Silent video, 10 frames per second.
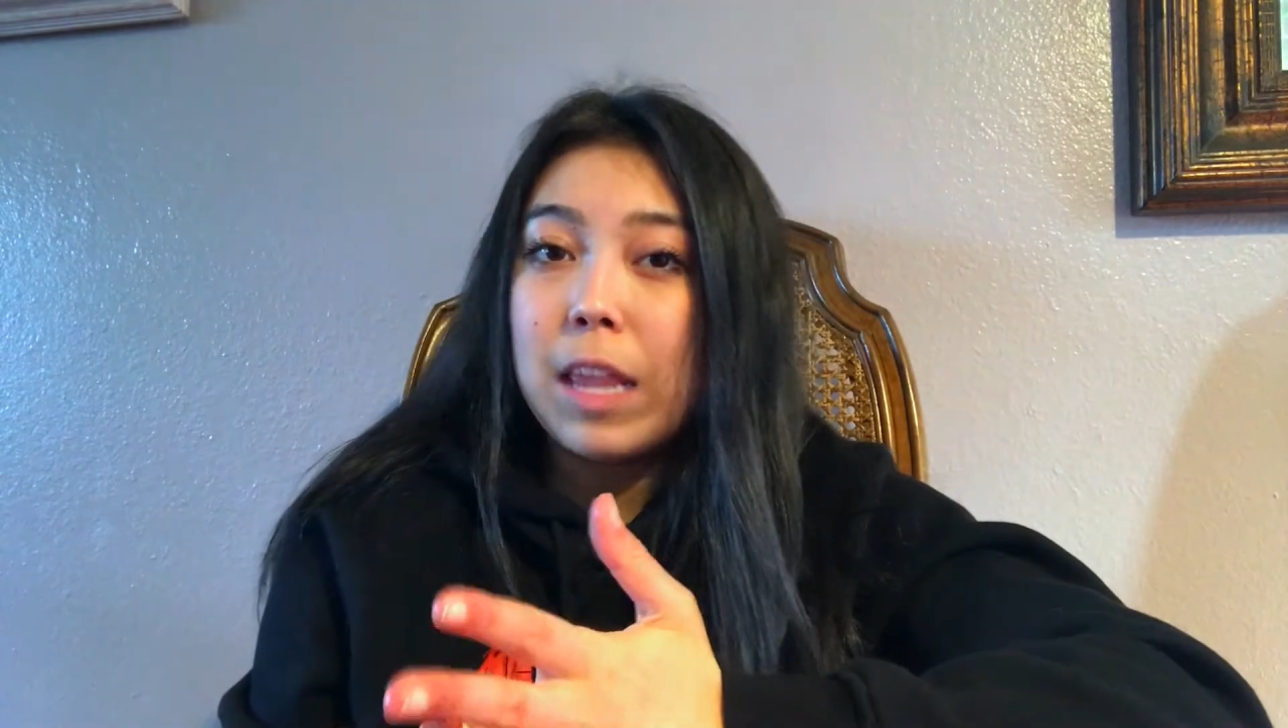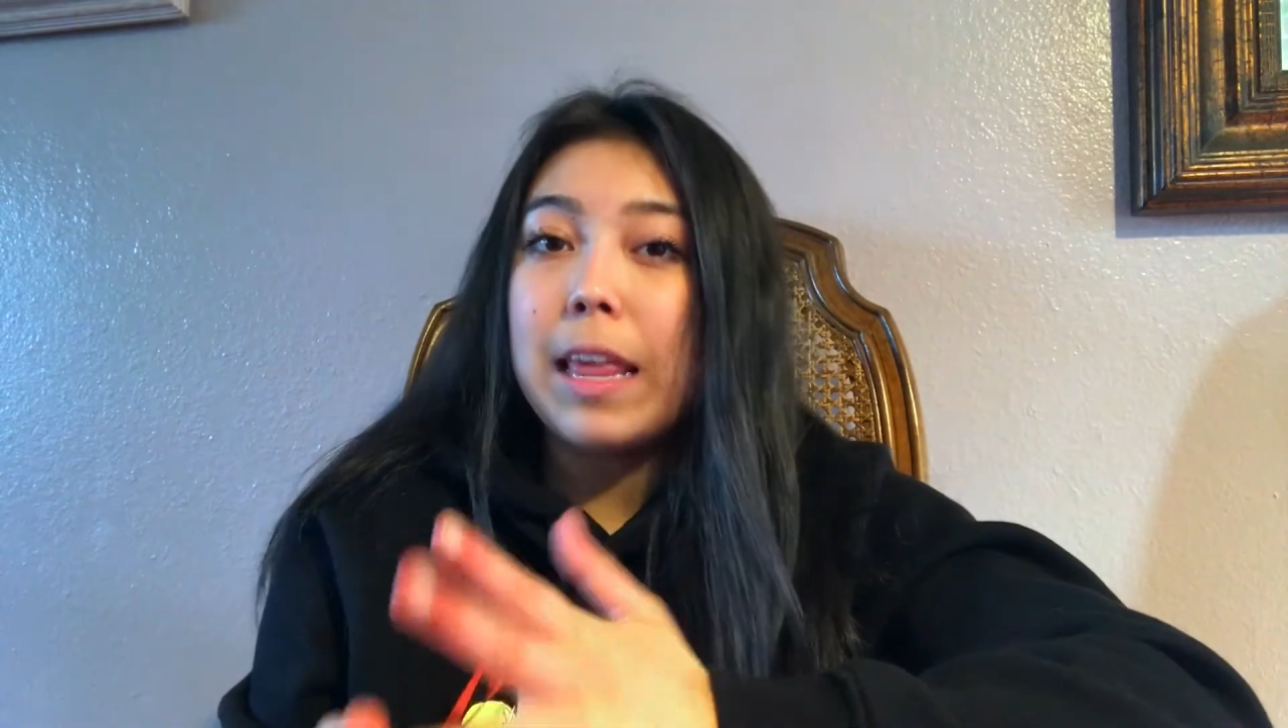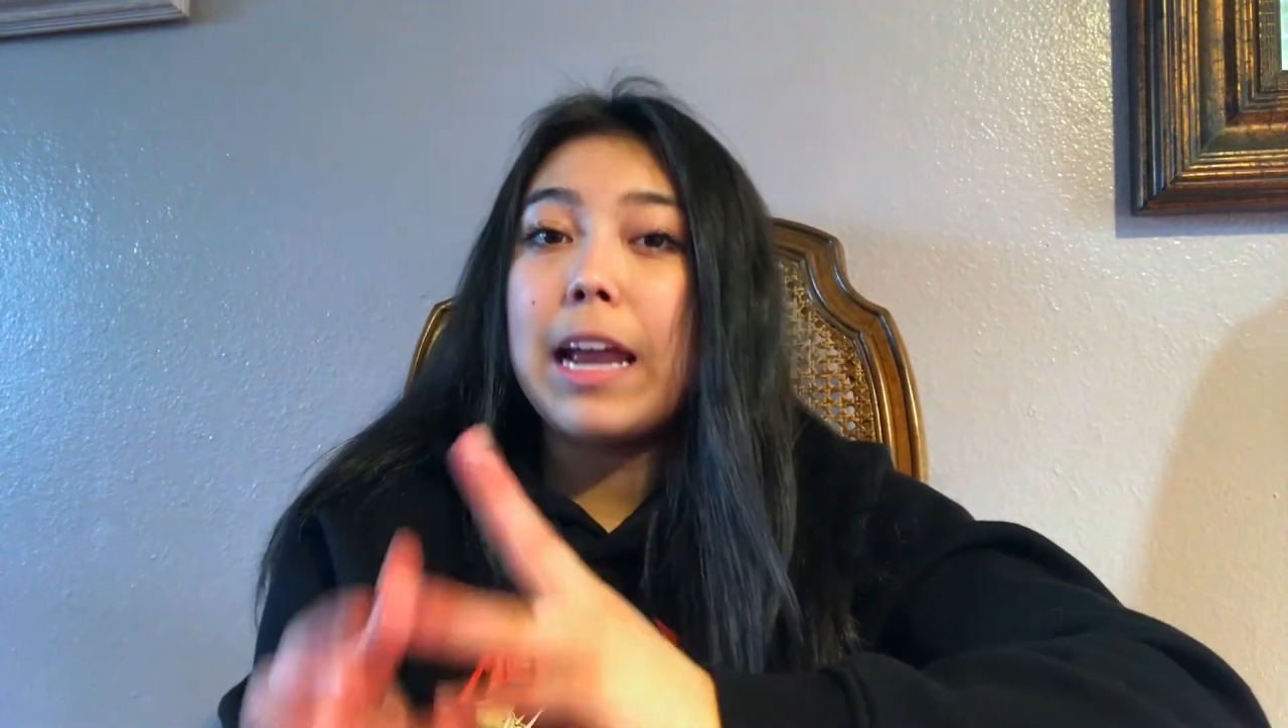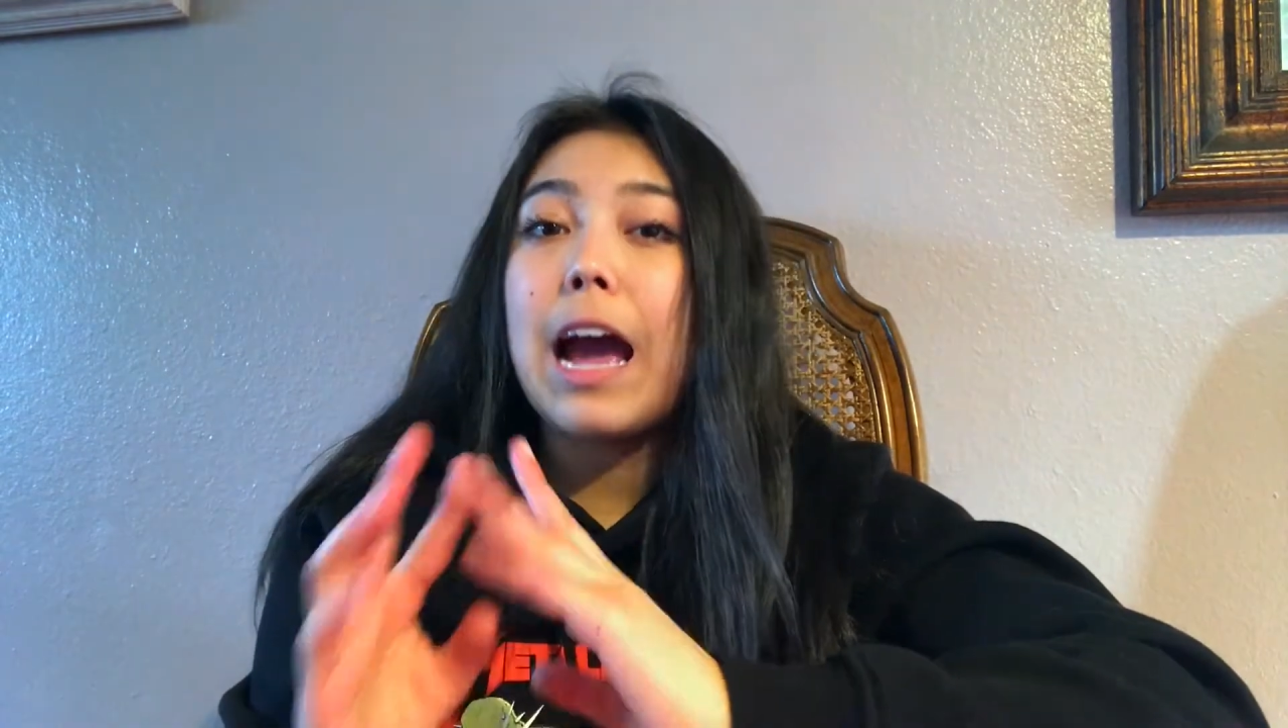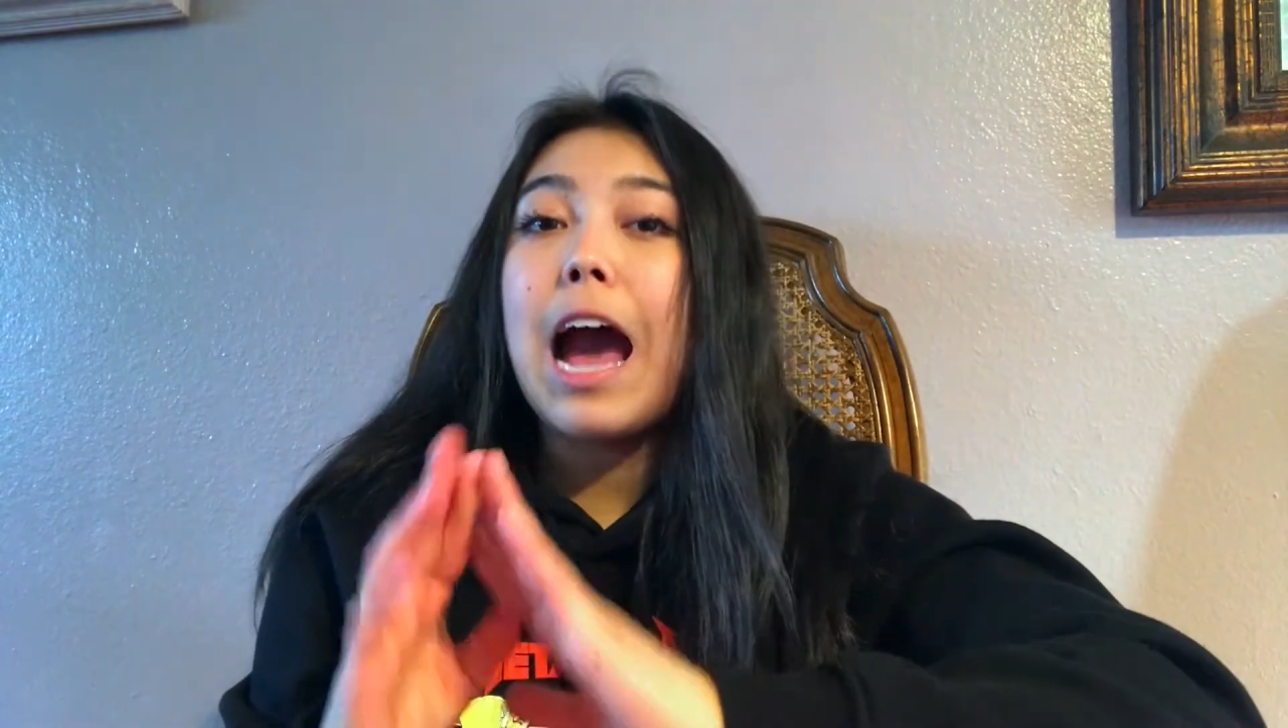
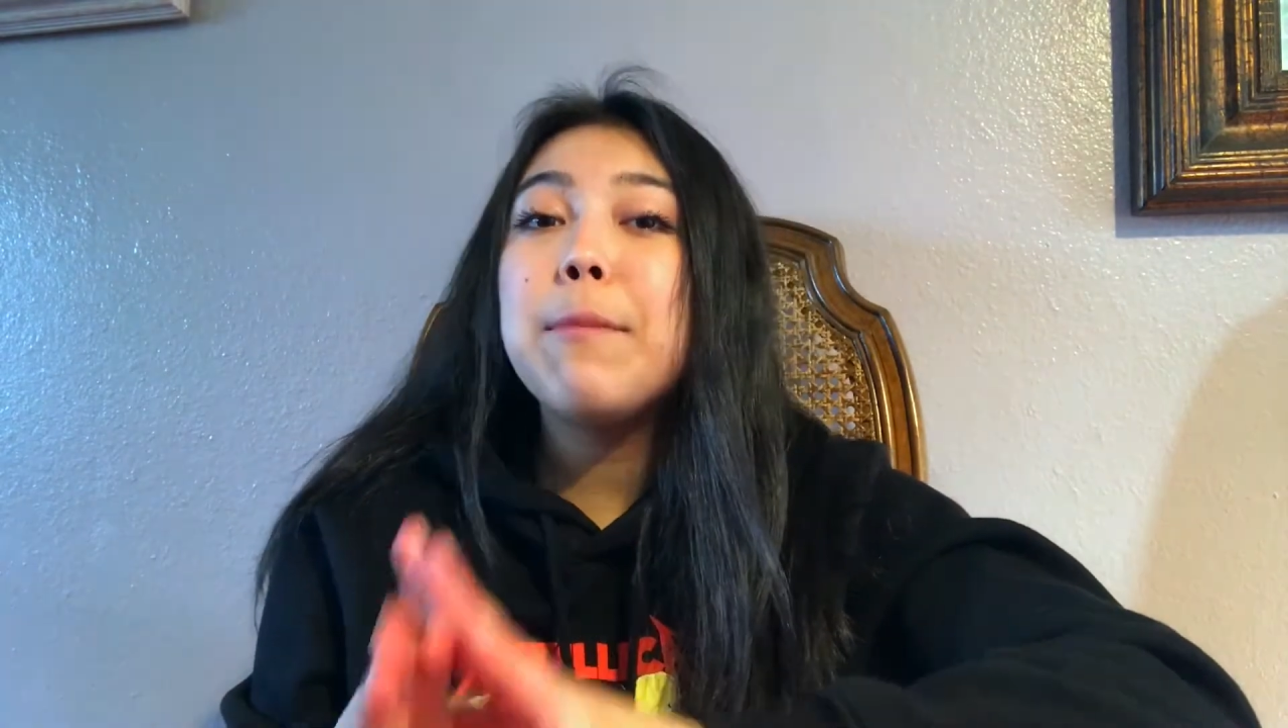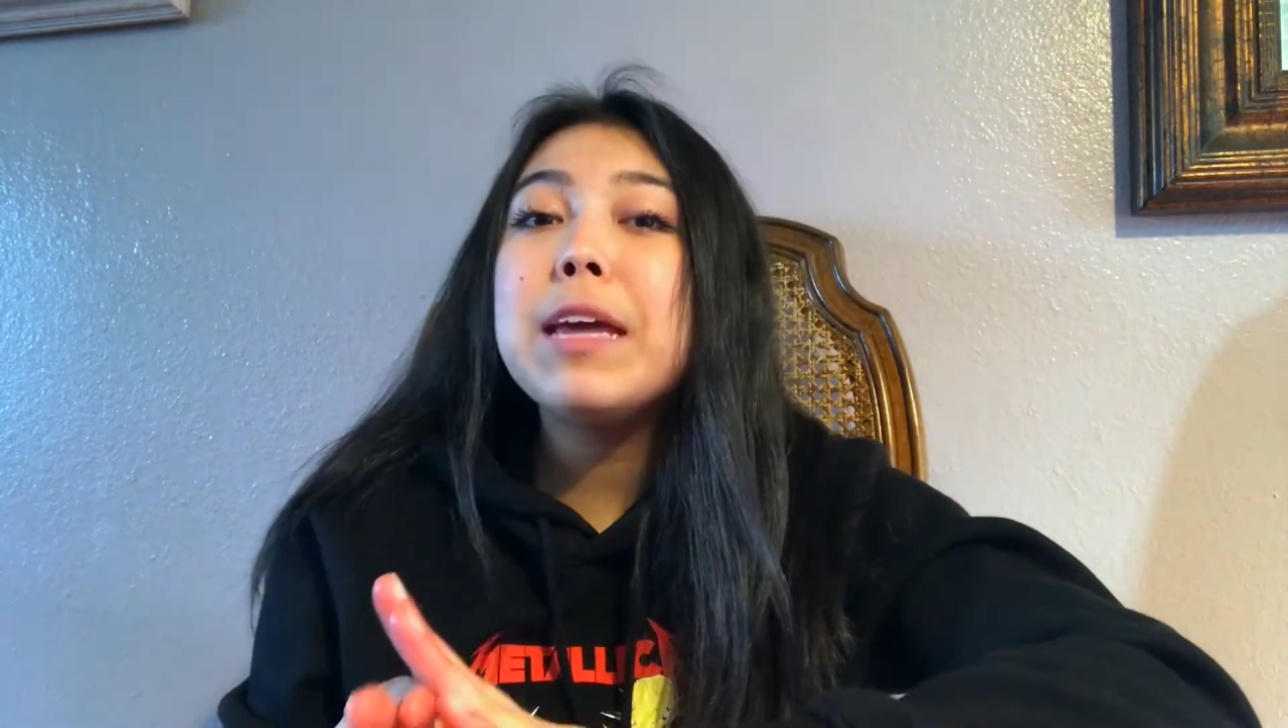Like, I